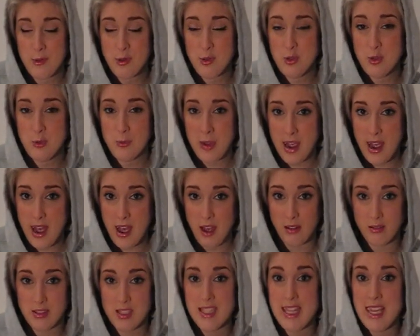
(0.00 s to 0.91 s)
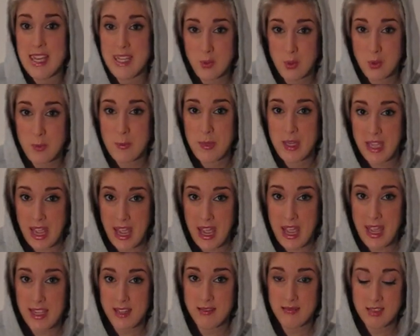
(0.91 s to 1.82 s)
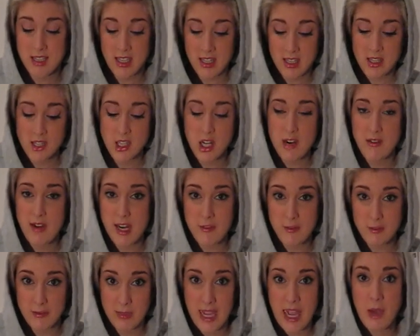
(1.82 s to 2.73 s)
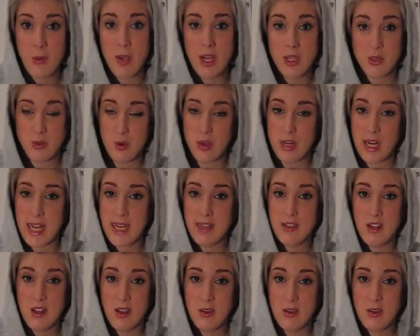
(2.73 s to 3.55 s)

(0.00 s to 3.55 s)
and that is with BA, direct from Gatwick to Orlando.